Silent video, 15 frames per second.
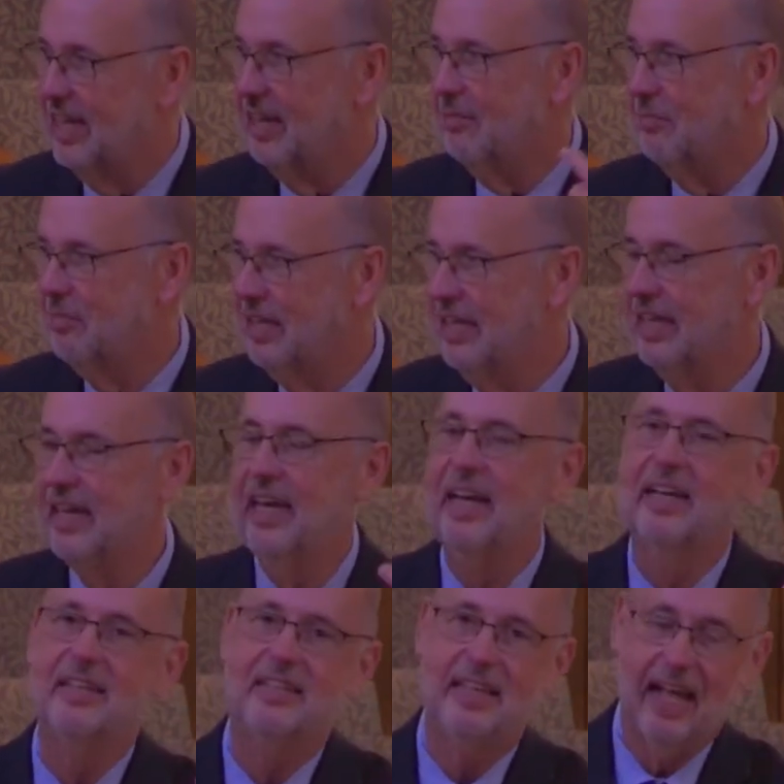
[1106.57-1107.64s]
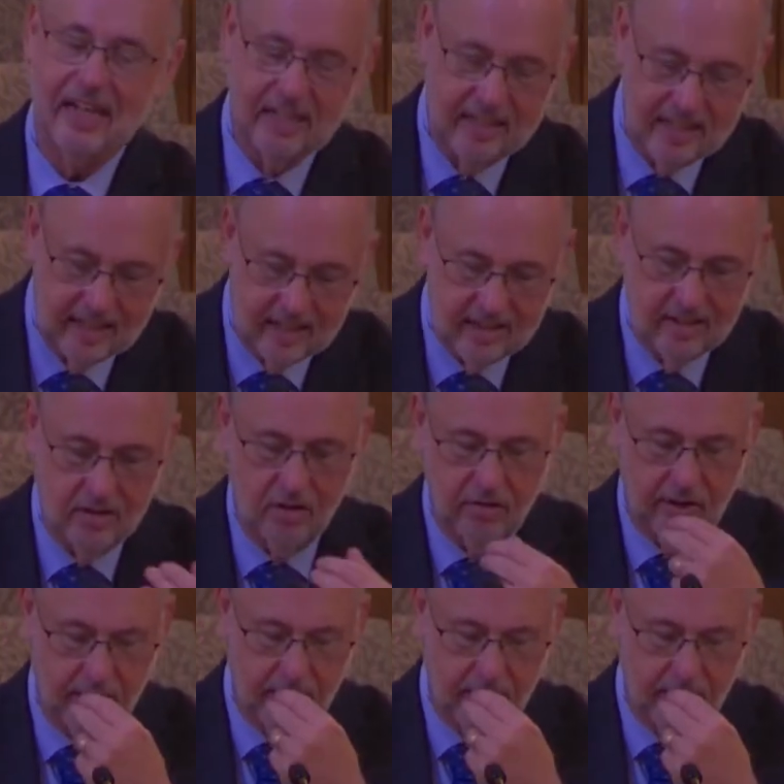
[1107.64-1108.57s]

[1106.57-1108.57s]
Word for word: mia technia in Greek.